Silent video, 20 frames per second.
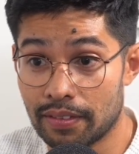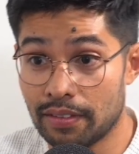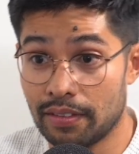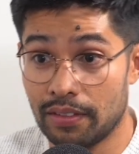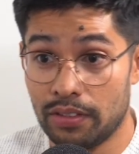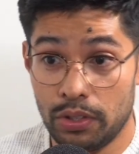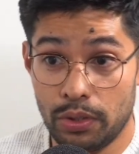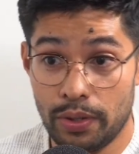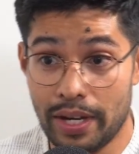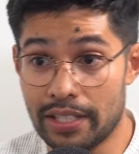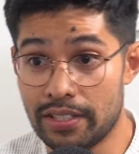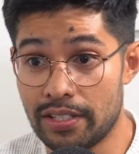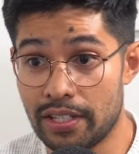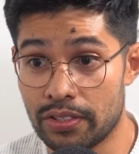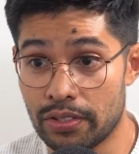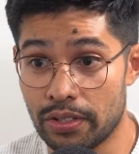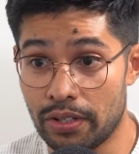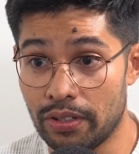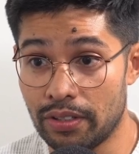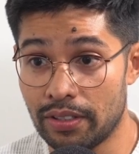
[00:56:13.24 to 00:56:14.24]
you had
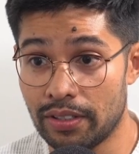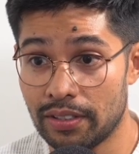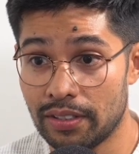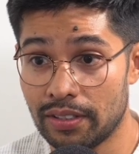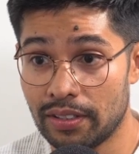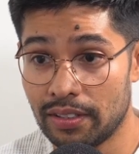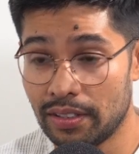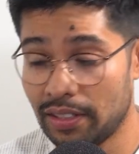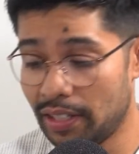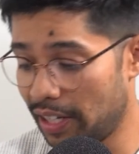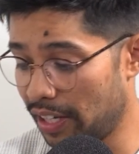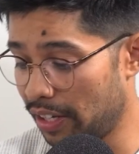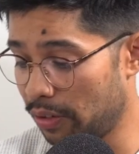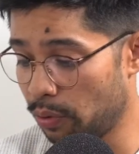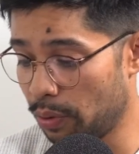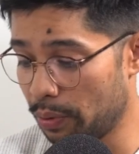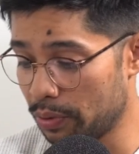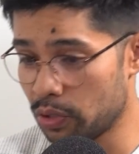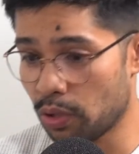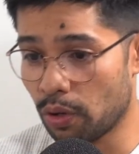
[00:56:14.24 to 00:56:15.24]
TikTok, and
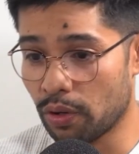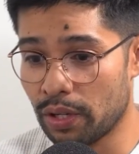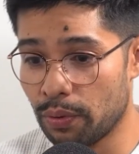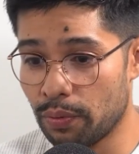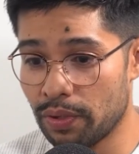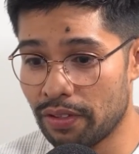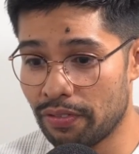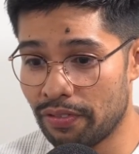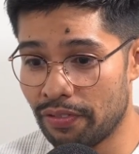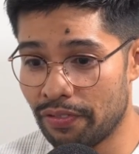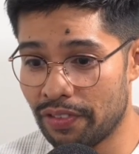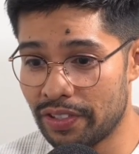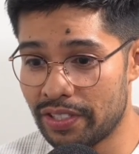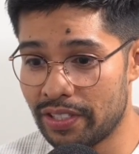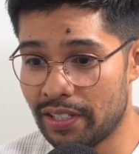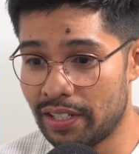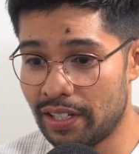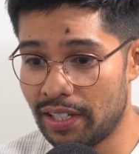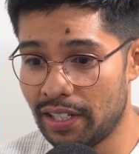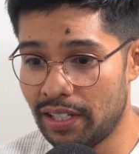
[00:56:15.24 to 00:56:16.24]
we were talking within the
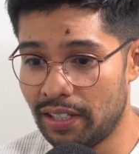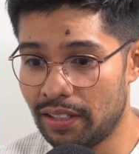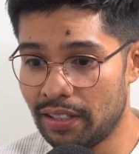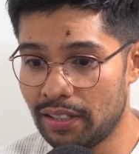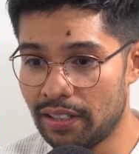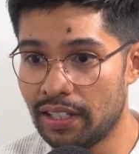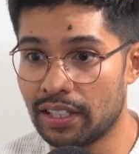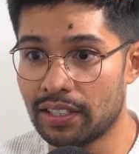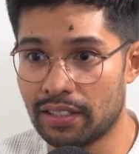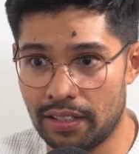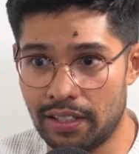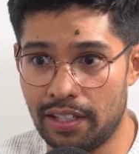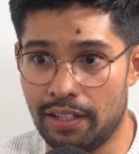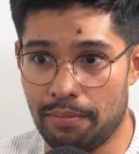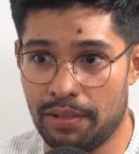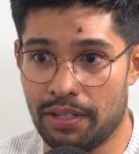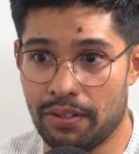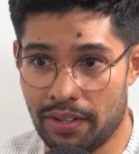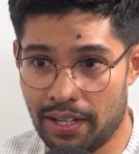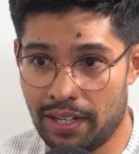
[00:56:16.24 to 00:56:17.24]
vicinity, you can hear
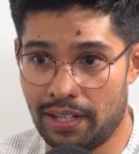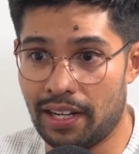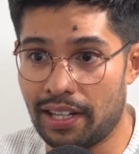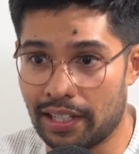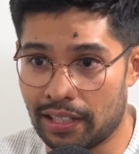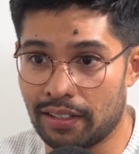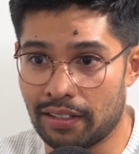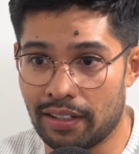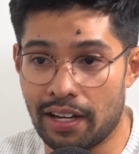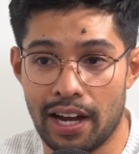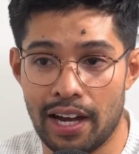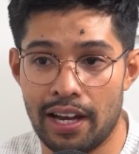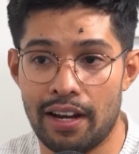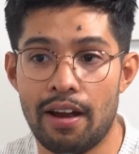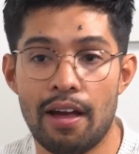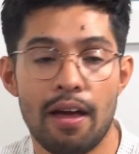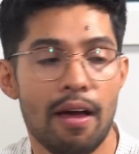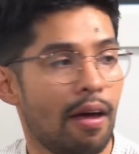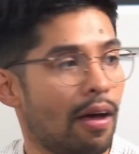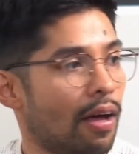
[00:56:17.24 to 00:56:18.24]
me, right?
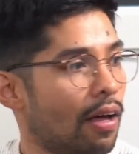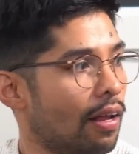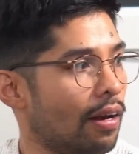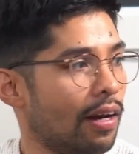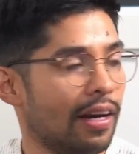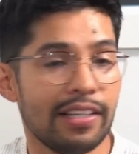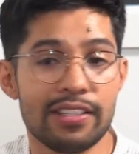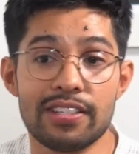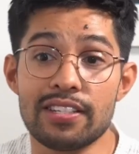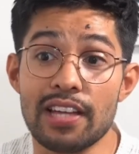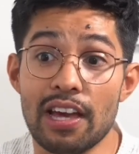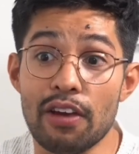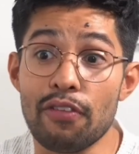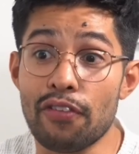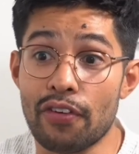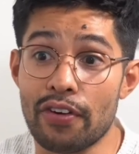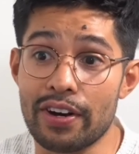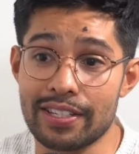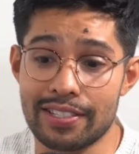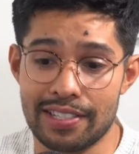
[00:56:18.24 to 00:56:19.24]
Let's say,
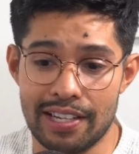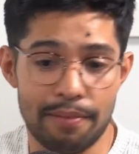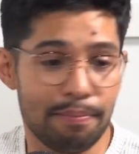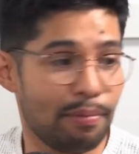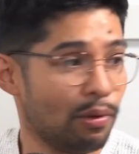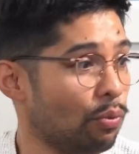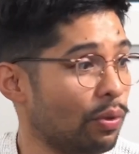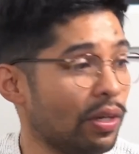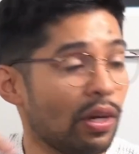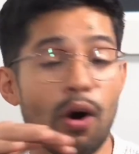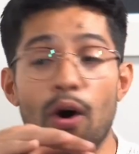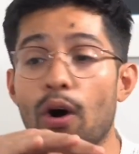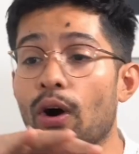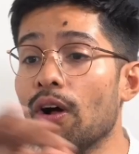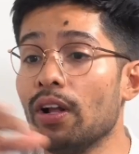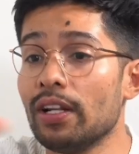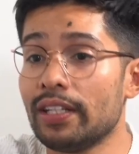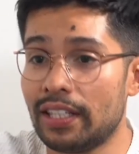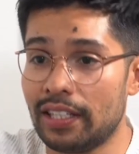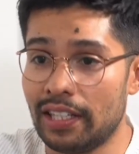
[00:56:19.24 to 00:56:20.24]
for example, we
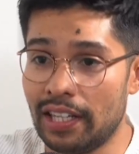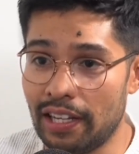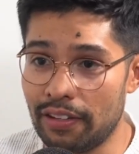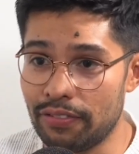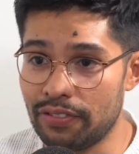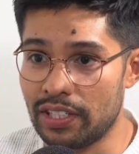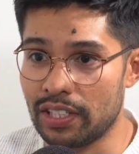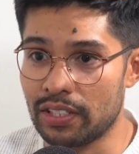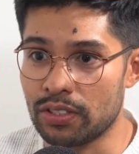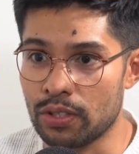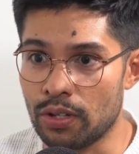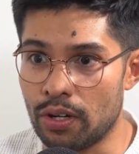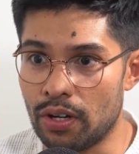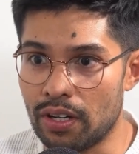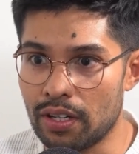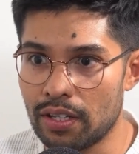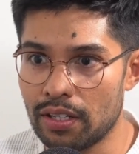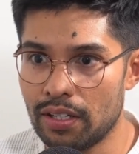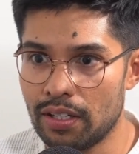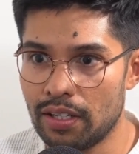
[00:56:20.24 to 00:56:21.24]
all didn't have
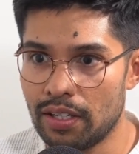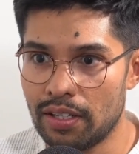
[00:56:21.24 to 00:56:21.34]
TikTok.